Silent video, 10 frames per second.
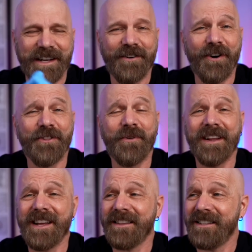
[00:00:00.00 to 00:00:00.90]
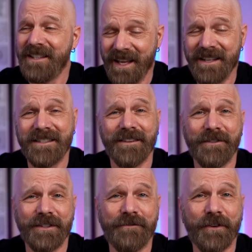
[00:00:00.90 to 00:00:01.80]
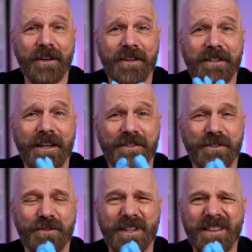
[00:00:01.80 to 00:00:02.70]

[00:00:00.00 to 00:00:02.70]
Now, although I like the taste of this footlong nachos,